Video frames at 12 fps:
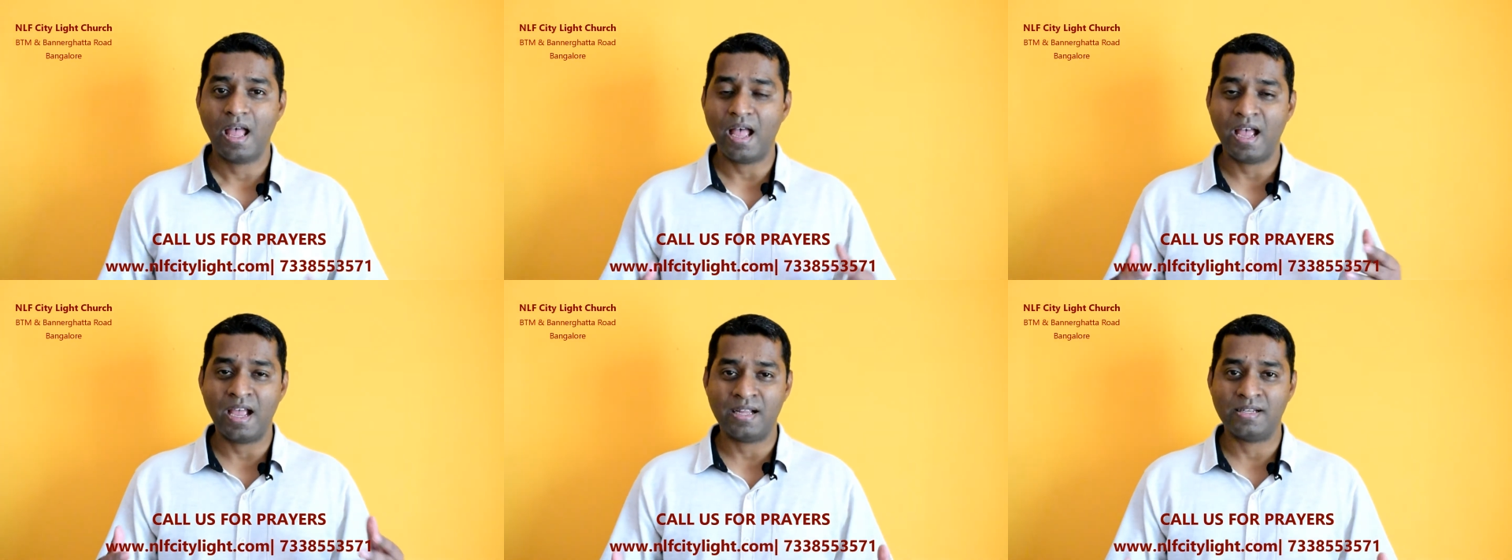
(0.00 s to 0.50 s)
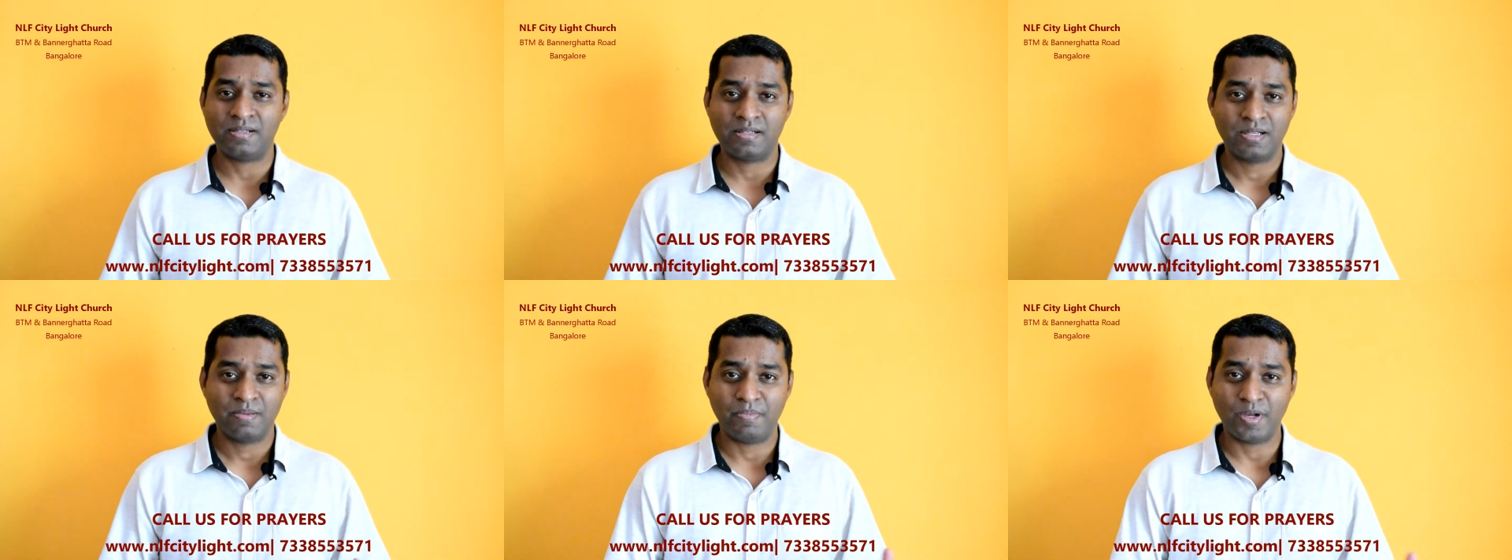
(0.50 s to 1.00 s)
and
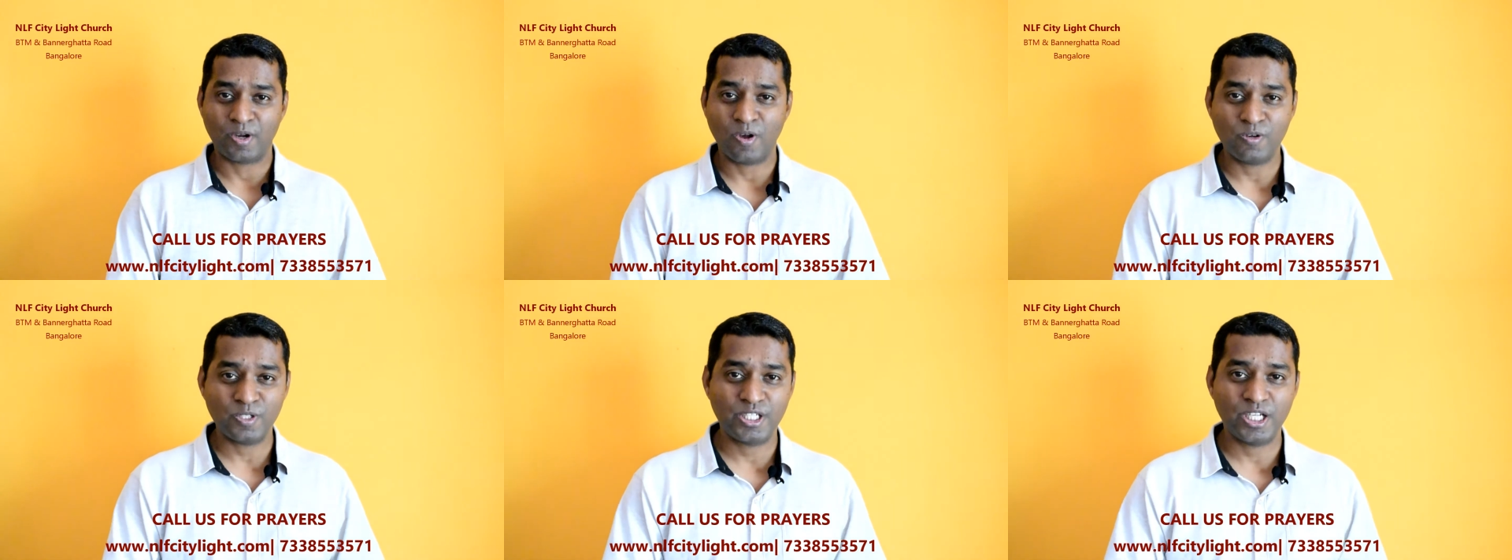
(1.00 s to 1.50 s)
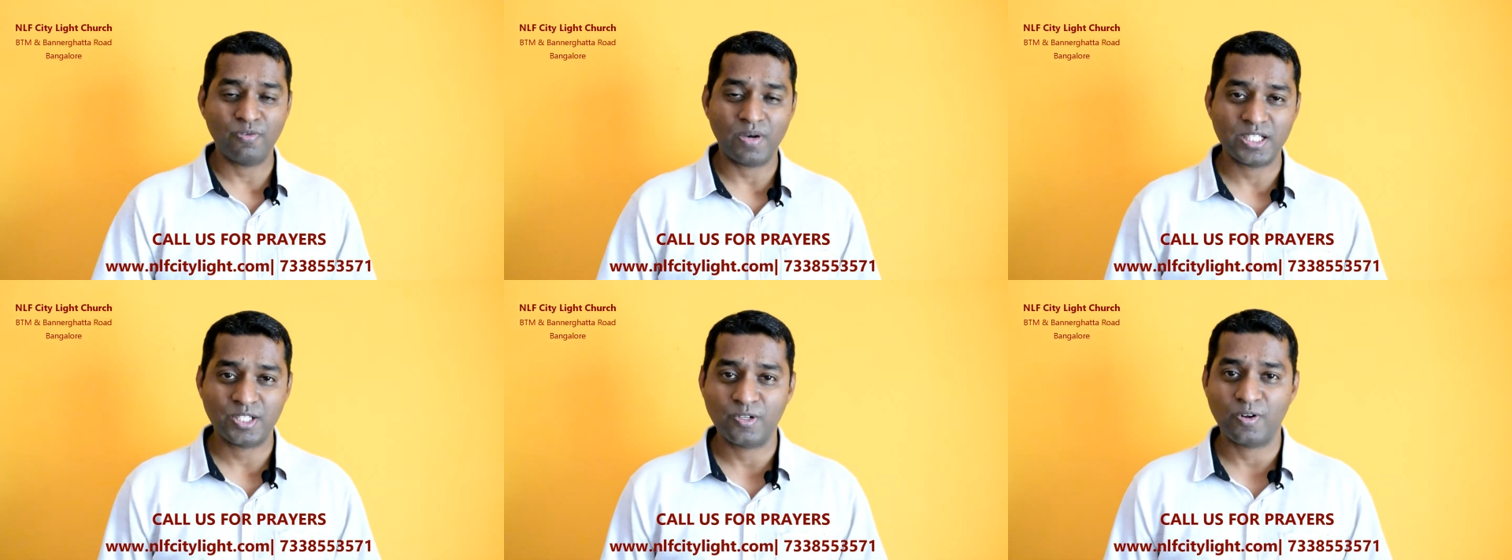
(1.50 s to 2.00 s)
because she
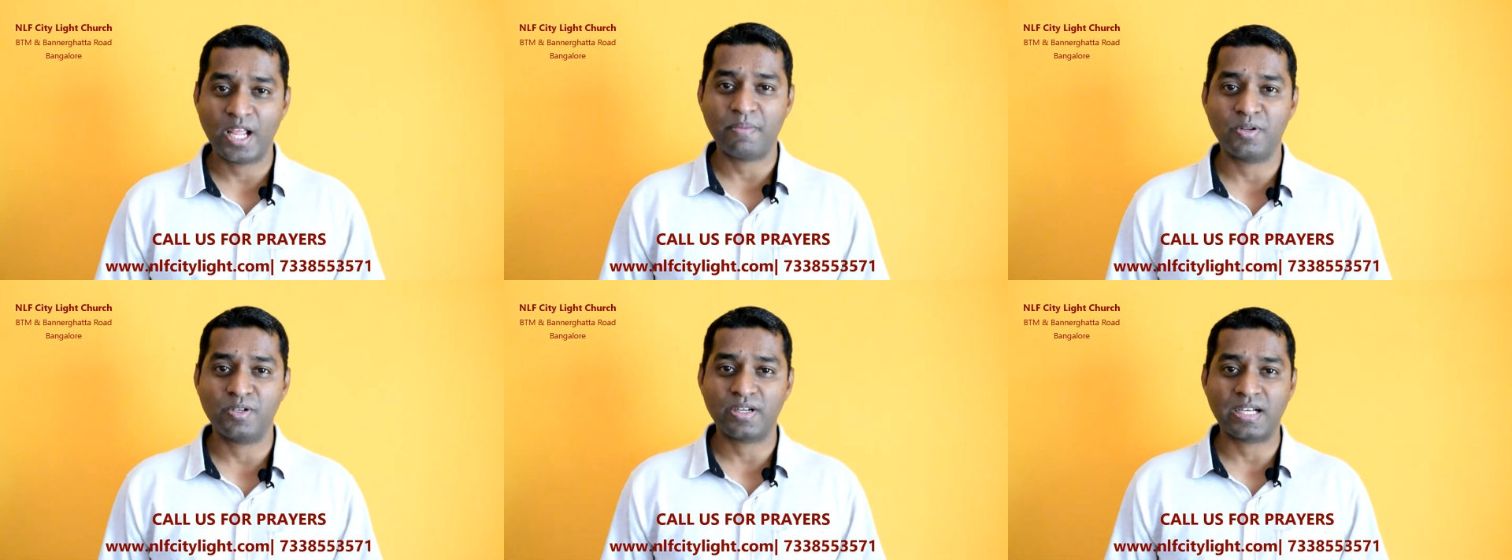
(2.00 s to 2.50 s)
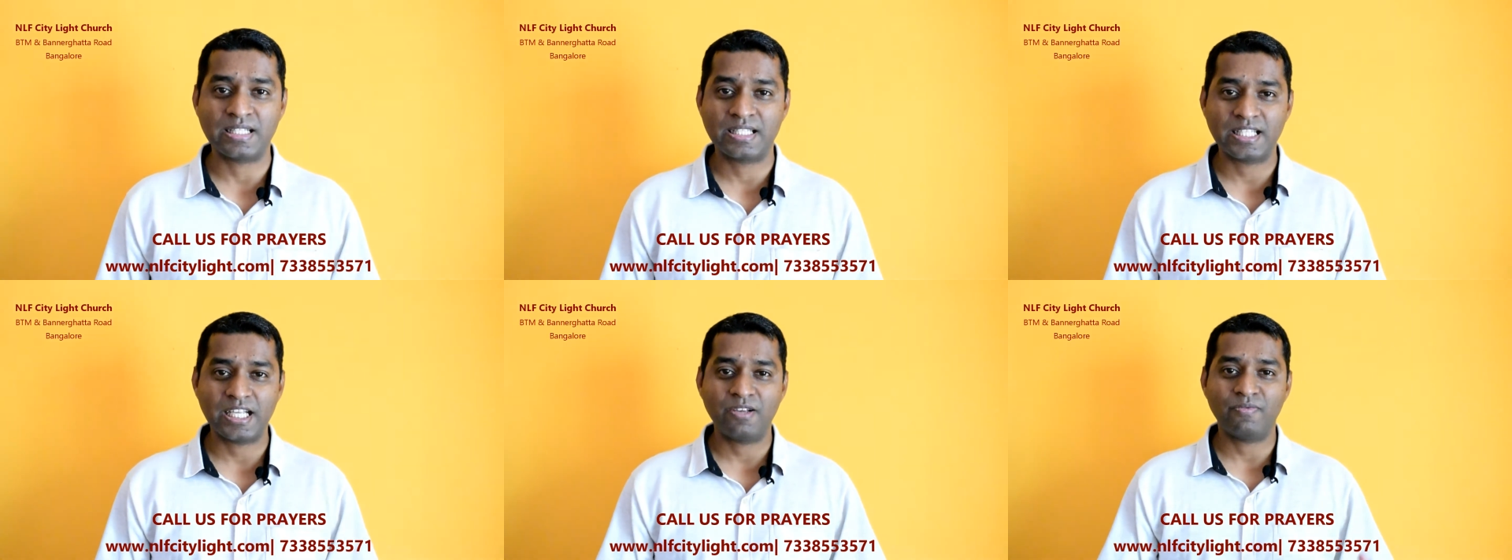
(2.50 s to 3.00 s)
was not able to
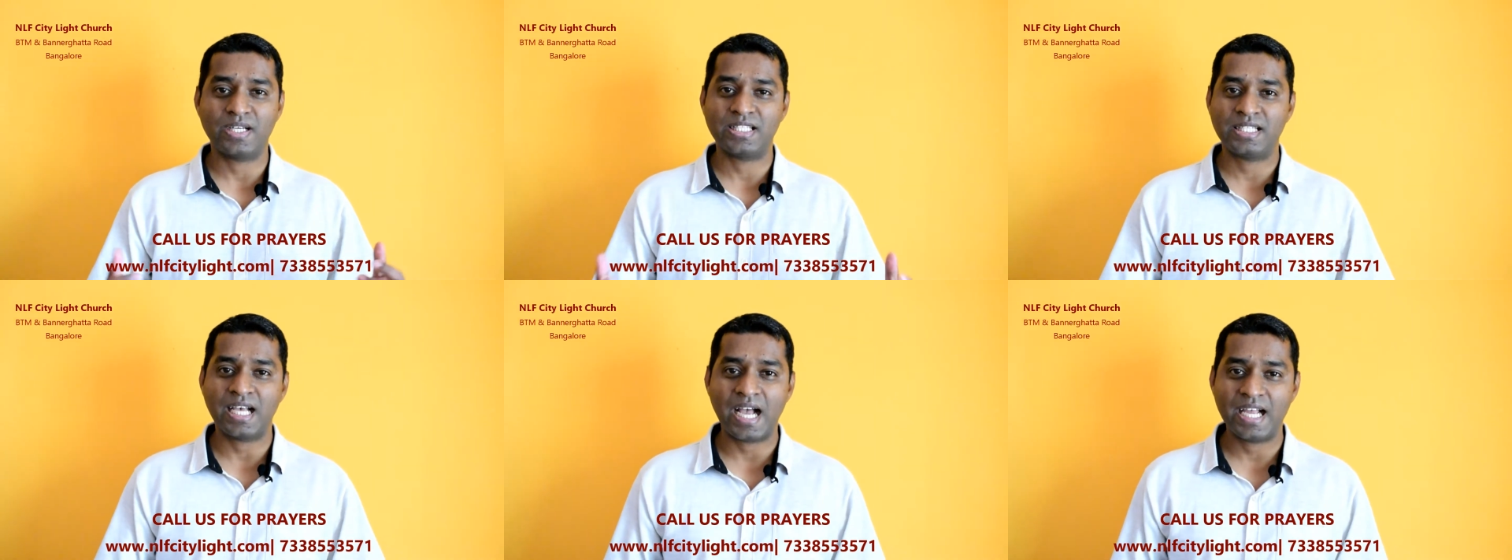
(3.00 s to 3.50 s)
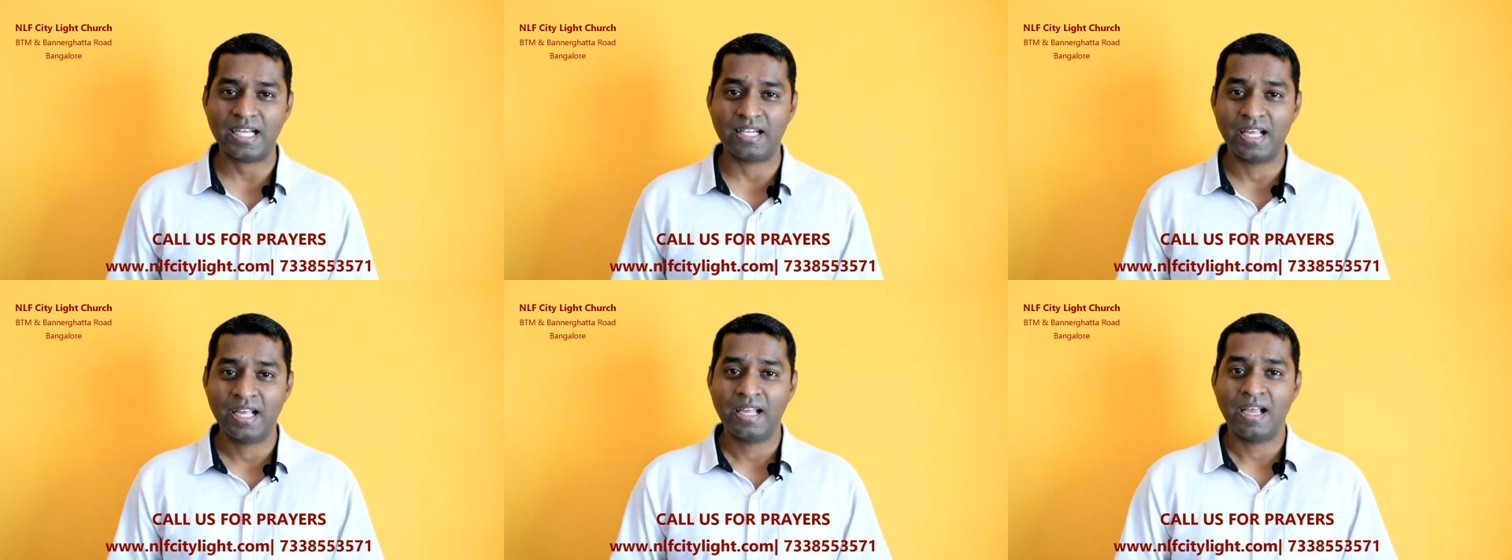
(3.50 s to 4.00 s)
conceive a child,